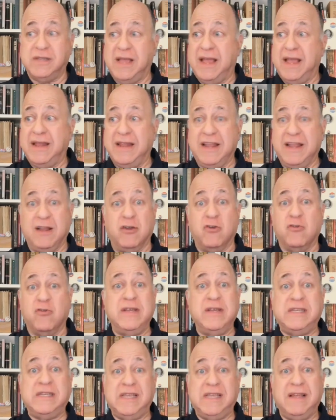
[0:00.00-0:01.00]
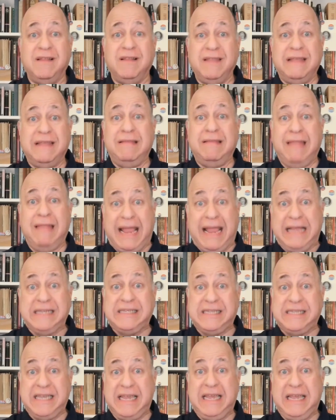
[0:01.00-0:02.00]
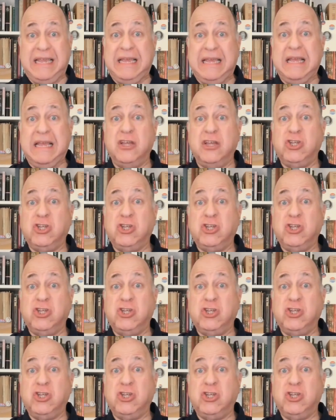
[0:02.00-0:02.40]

and increasingly lazy,